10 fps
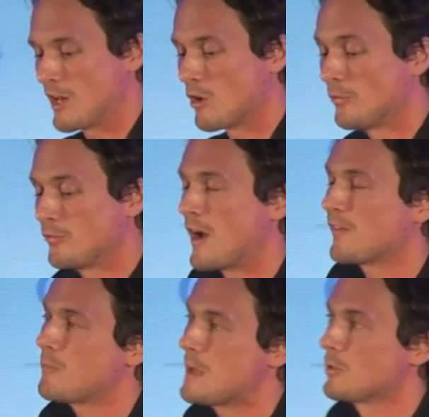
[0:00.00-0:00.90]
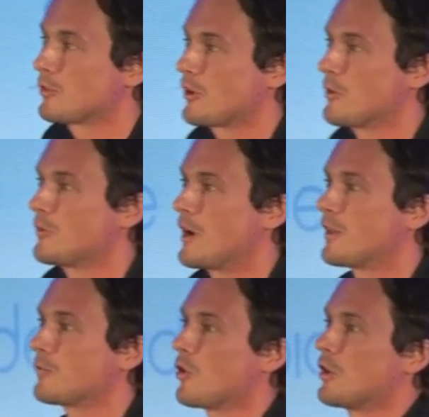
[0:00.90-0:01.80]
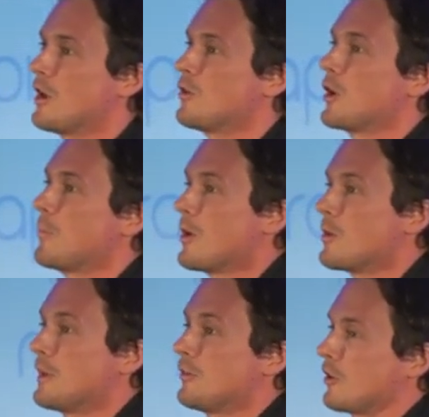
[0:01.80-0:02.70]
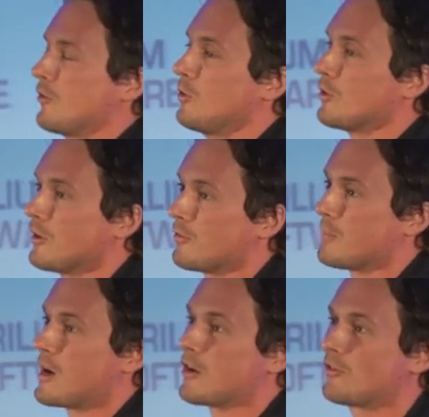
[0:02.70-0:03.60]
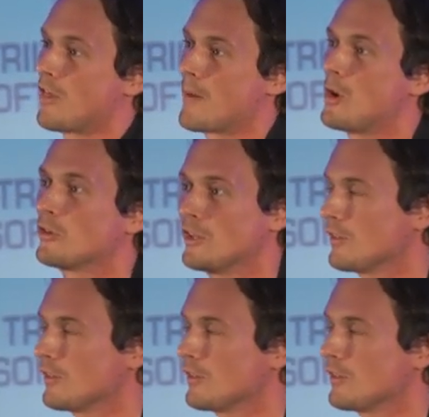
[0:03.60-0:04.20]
I know of 5 people so far that have got the logo permanently tattooed on different parts of their body.